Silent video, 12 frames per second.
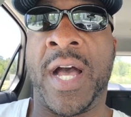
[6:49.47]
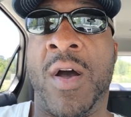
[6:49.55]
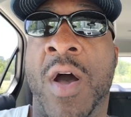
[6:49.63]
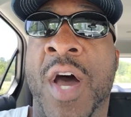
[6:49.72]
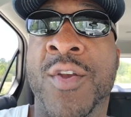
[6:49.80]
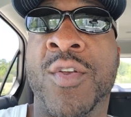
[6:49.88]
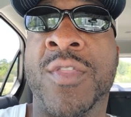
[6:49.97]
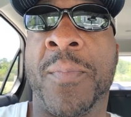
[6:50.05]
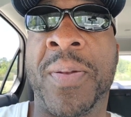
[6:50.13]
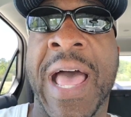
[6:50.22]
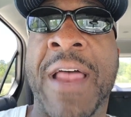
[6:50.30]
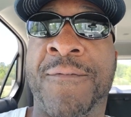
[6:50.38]
Under the
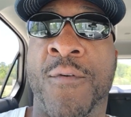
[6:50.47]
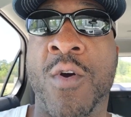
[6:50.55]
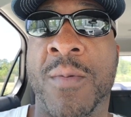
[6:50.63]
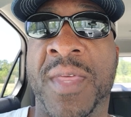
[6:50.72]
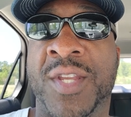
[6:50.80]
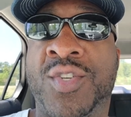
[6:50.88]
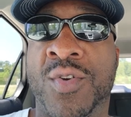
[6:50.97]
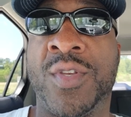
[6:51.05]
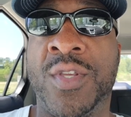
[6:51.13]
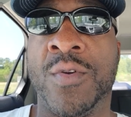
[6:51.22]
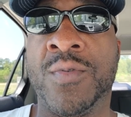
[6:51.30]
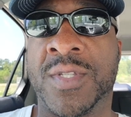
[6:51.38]
platform that you're
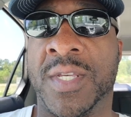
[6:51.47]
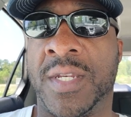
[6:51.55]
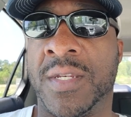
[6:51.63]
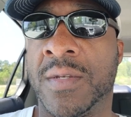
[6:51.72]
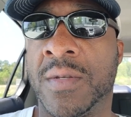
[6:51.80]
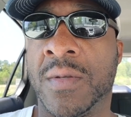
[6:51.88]
using,